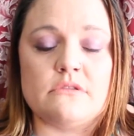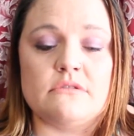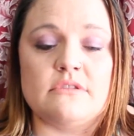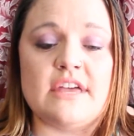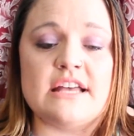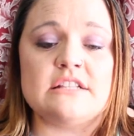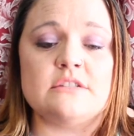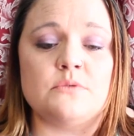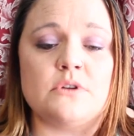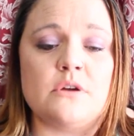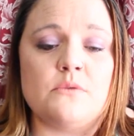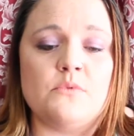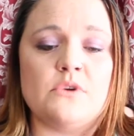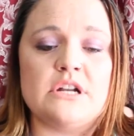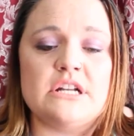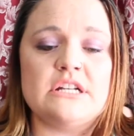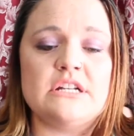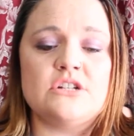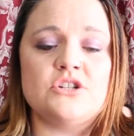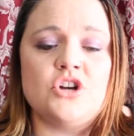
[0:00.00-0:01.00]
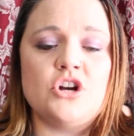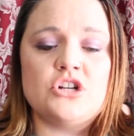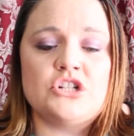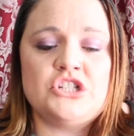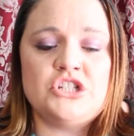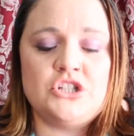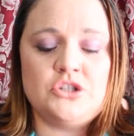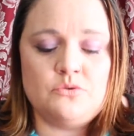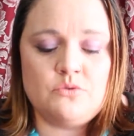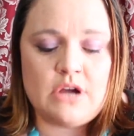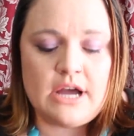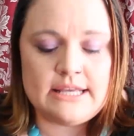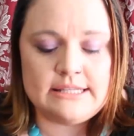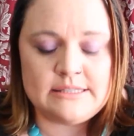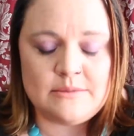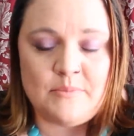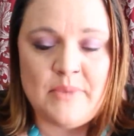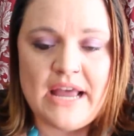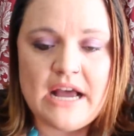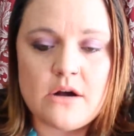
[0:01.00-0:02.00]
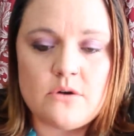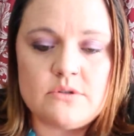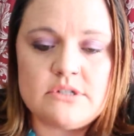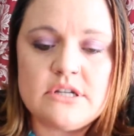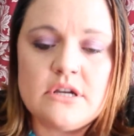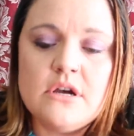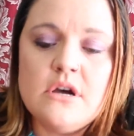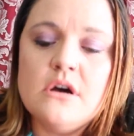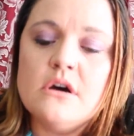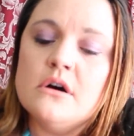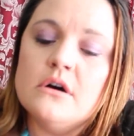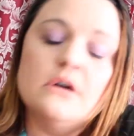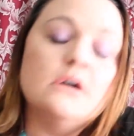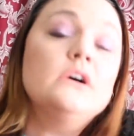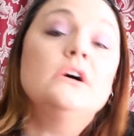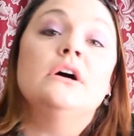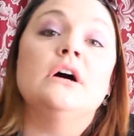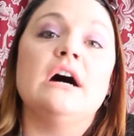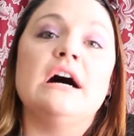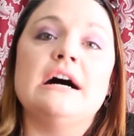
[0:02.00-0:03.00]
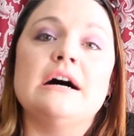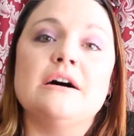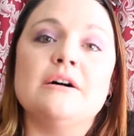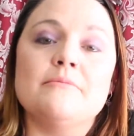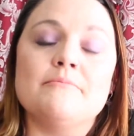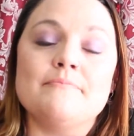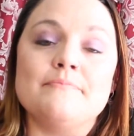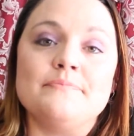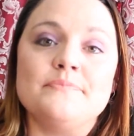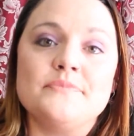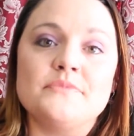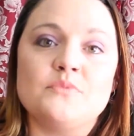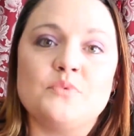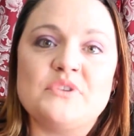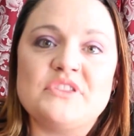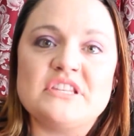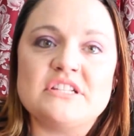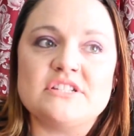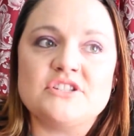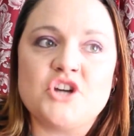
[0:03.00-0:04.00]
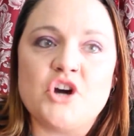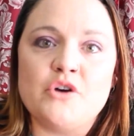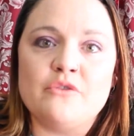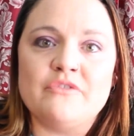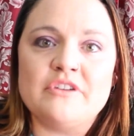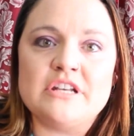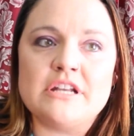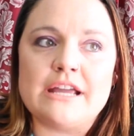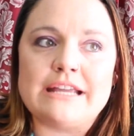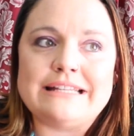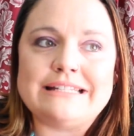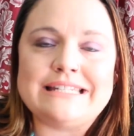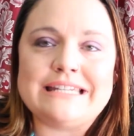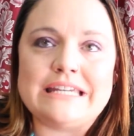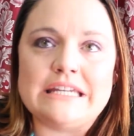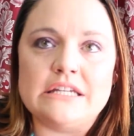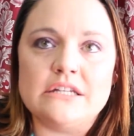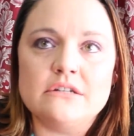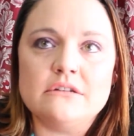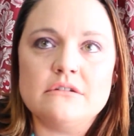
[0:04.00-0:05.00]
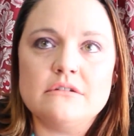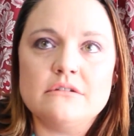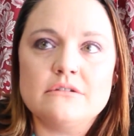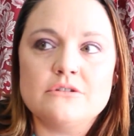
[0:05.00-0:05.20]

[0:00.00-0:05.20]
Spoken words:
that's what I wanted to talk to you guys about with this COVID-19.